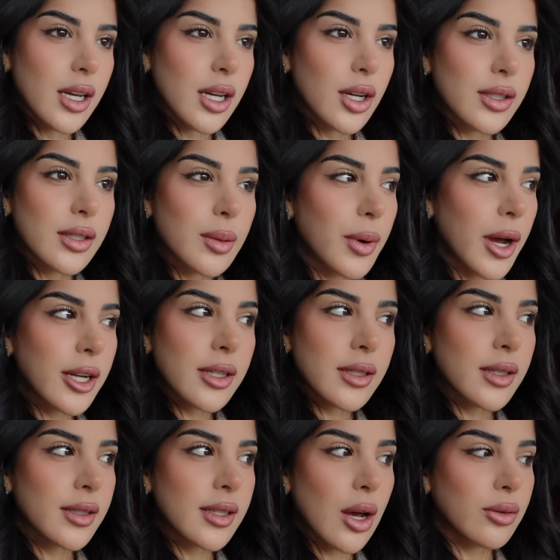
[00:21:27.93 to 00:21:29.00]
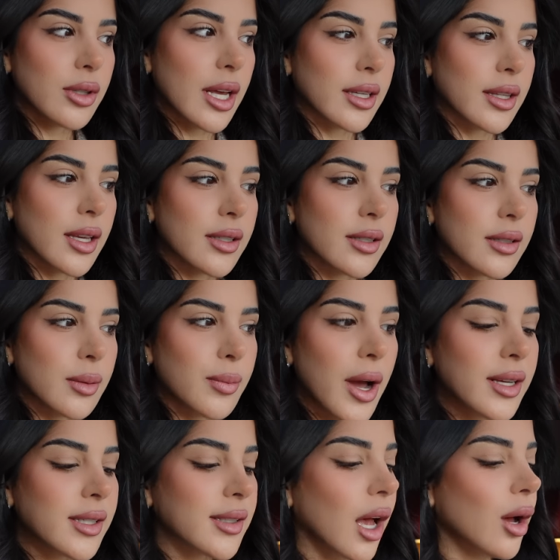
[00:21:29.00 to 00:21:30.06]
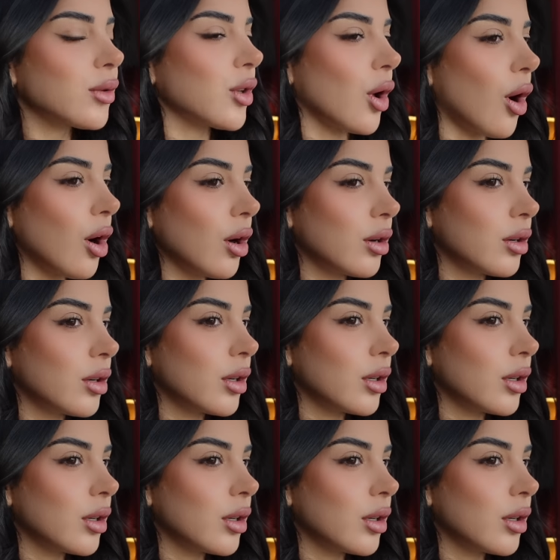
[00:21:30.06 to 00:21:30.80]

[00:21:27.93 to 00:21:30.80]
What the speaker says: because Dubai doesn't sound like this. Dubai sounds hot.